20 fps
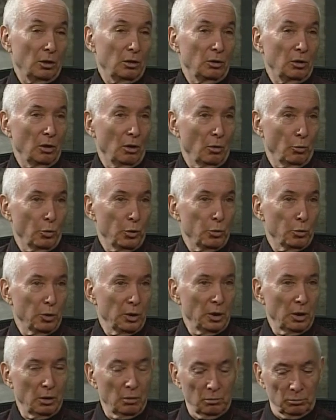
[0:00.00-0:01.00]
we
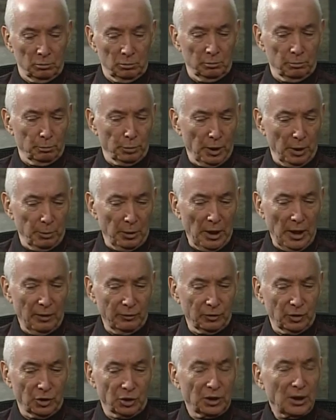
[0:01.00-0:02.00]
really, pardon me,
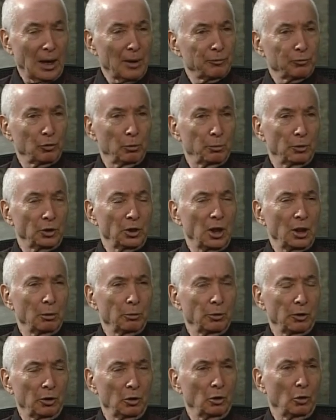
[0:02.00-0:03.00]
have to stop for a moment, take a
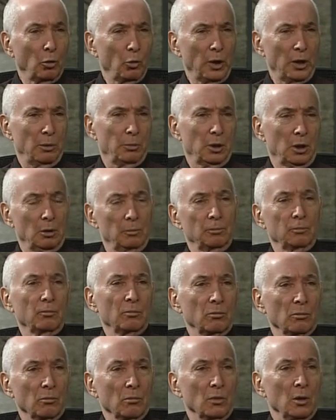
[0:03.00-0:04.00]
breath, and go, wait a minute.
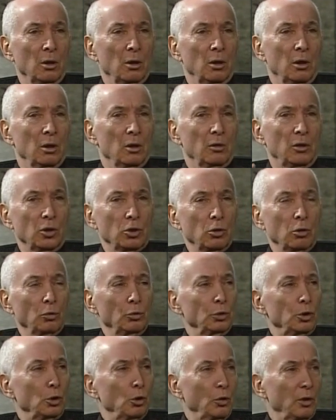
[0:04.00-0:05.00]
This
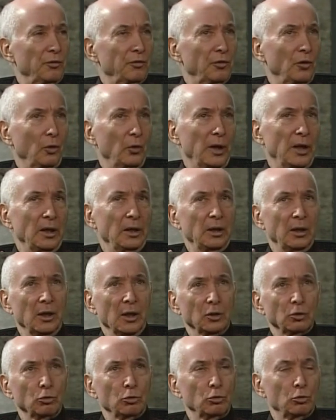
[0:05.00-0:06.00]
whole UFO, alien,
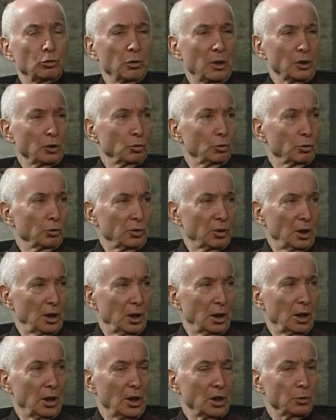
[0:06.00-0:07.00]
extraterrestrial
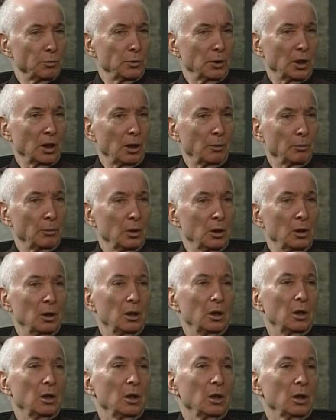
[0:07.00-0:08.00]
thing has become
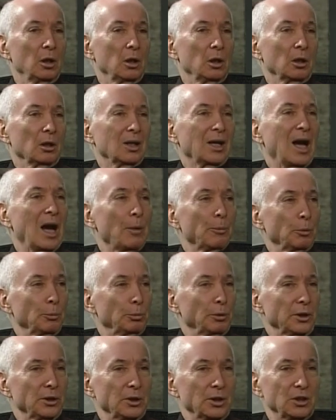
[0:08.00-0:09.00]

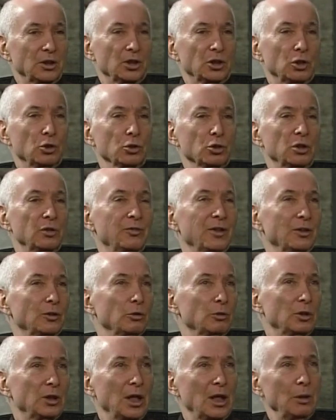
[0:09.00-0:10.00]
commonplace. It's a source of
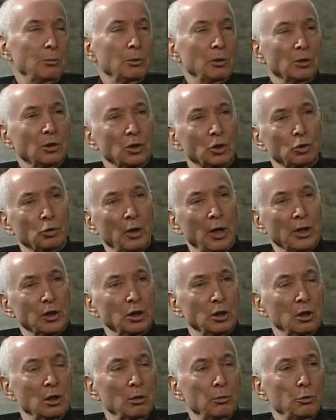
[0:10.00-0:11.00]
entertainment,
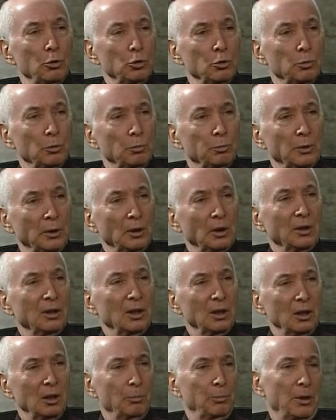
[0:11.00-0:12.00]
distraction, and amusement. But
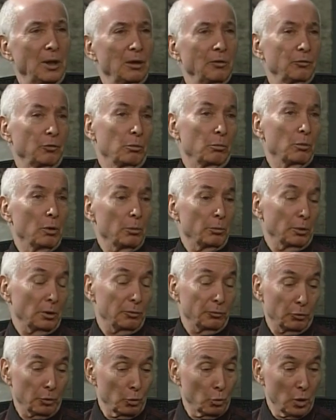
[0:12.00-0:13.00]
think about it for a moment,
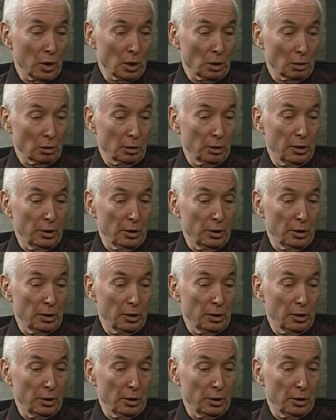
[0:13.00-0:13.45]
if we will.